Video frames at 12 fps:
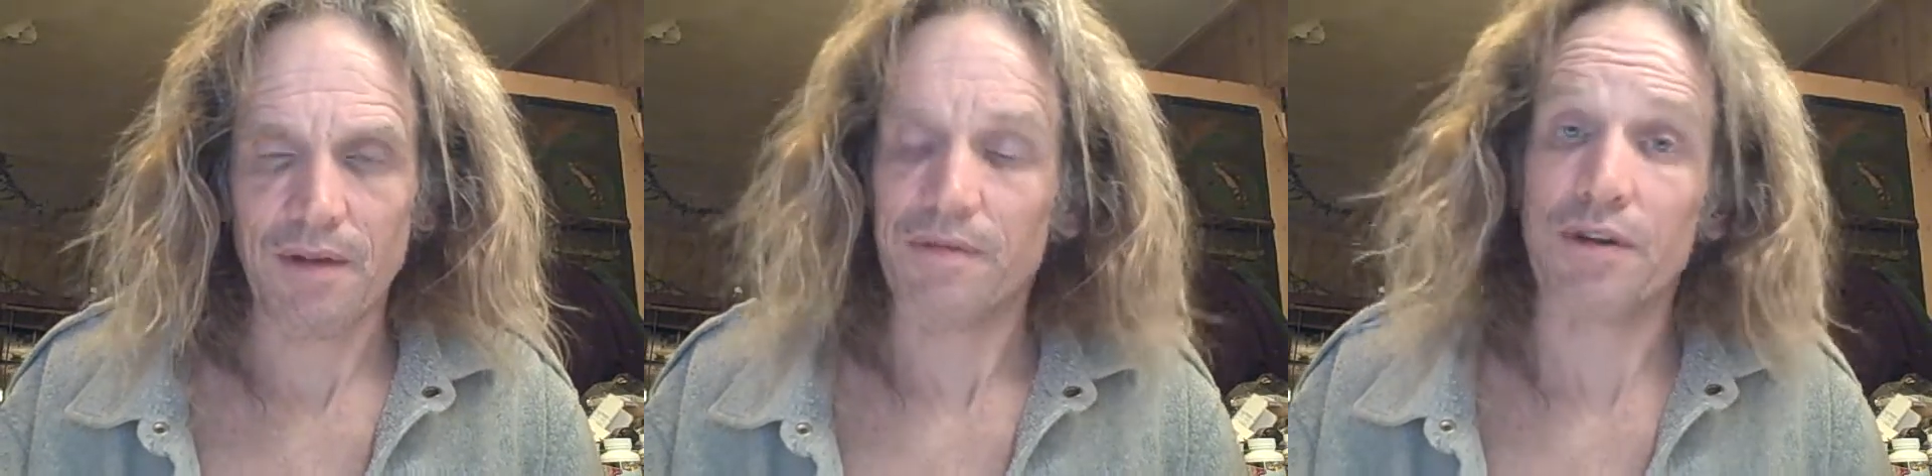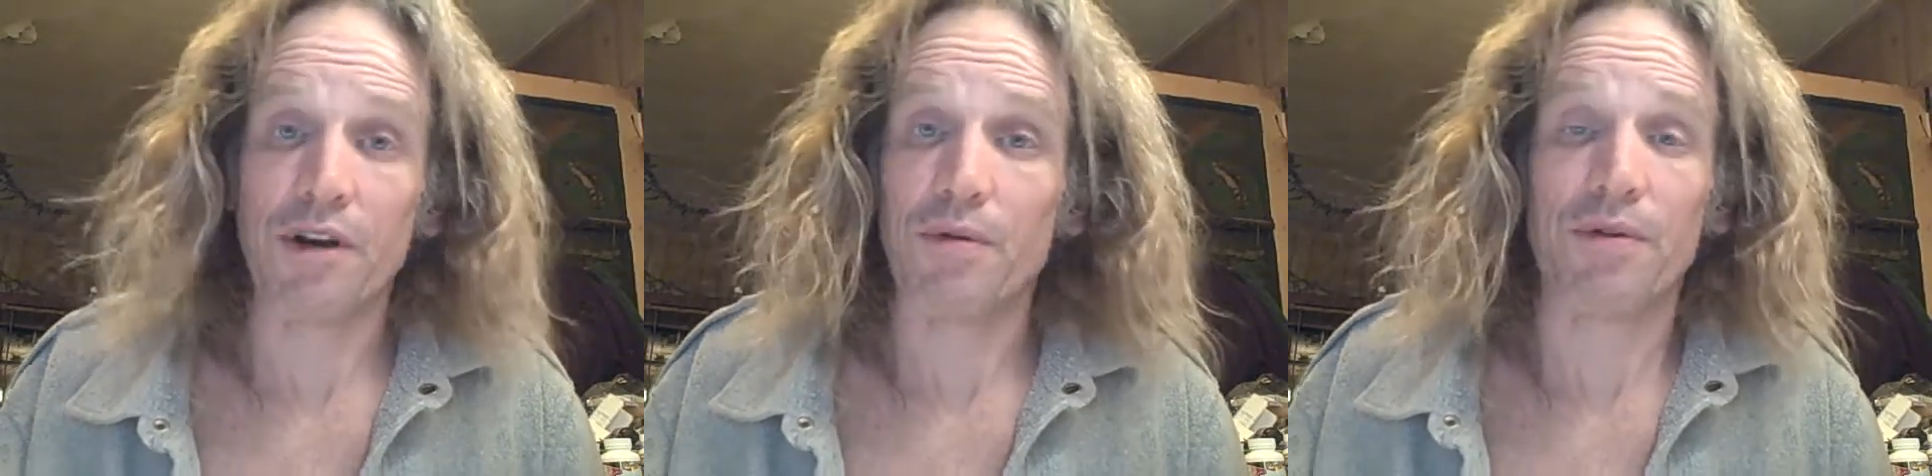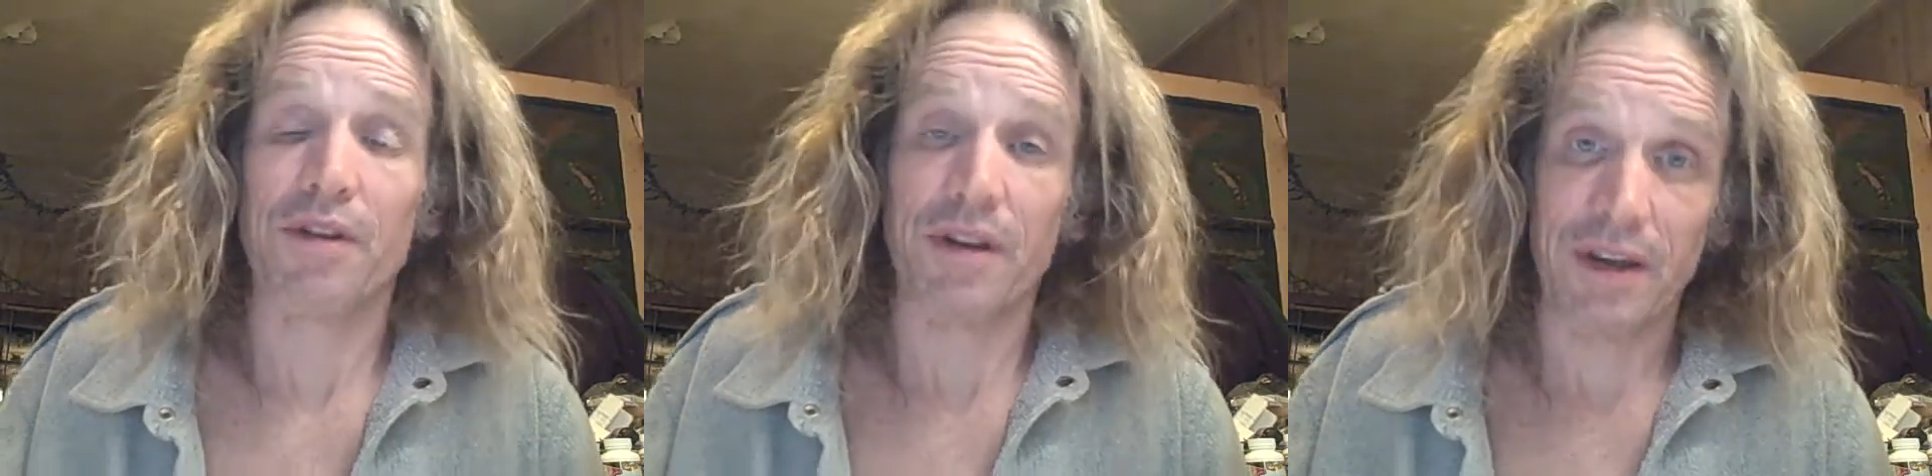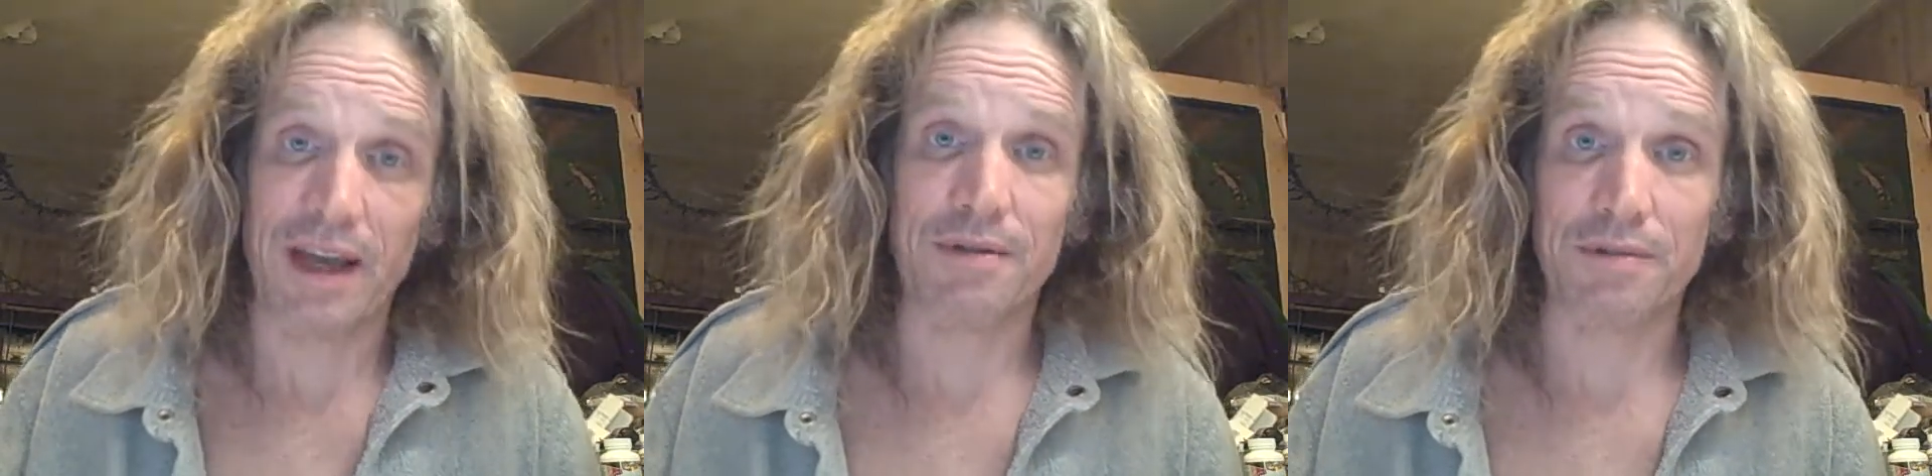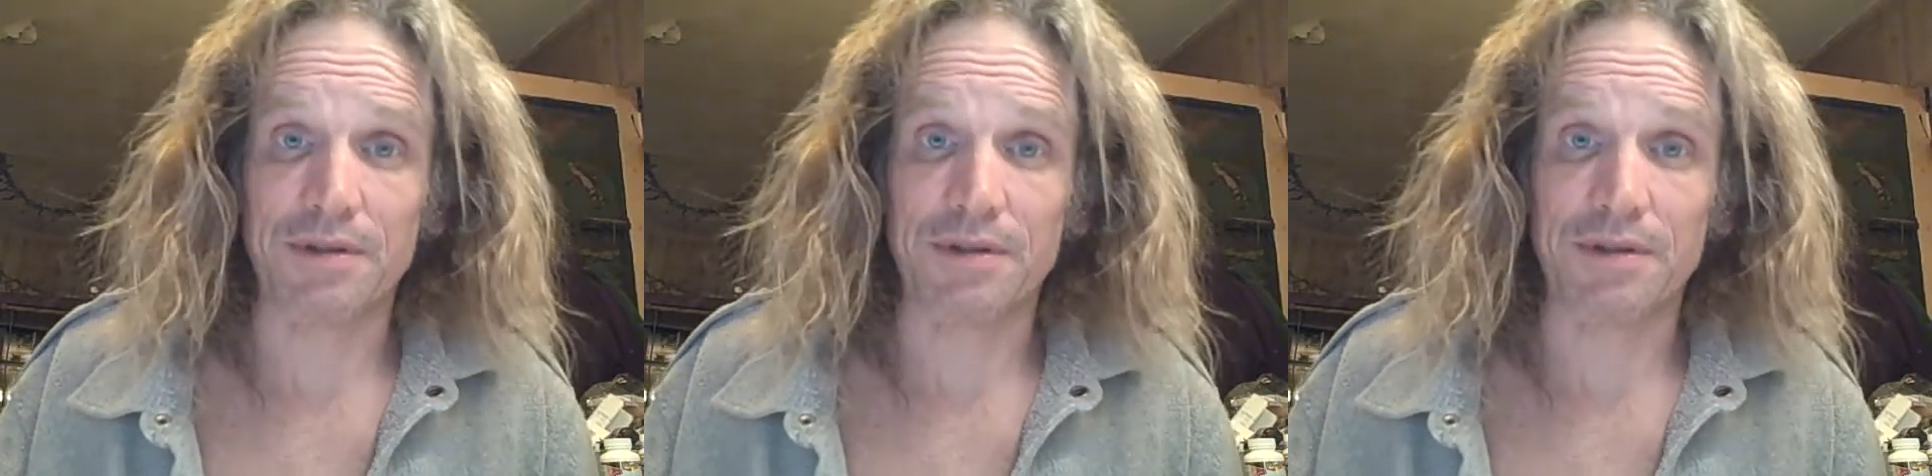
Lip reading: If you go with the net